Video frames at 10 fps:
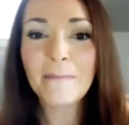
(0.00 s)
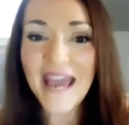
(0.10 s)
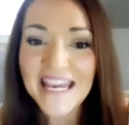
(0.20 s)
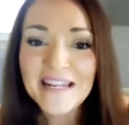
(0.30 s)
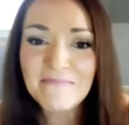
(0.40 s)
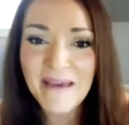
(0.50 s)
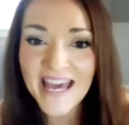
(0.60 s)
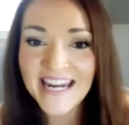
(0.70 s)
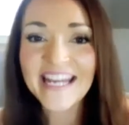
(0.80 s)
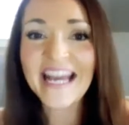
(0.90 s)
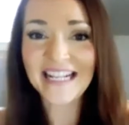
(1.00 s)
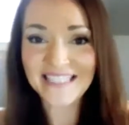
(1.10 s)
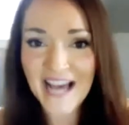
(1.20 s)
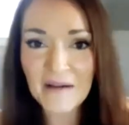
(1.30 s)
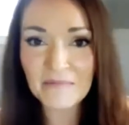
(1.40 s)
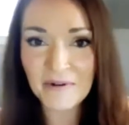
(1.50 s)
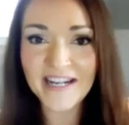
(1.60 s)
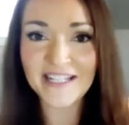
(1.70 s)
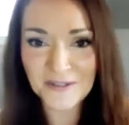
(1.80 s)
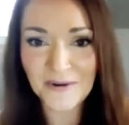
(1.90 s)
Peyton Manning and Tom
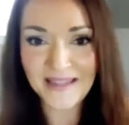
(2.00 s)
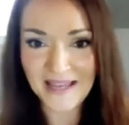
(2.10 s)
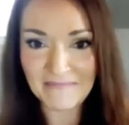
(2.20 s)
Brady, join them.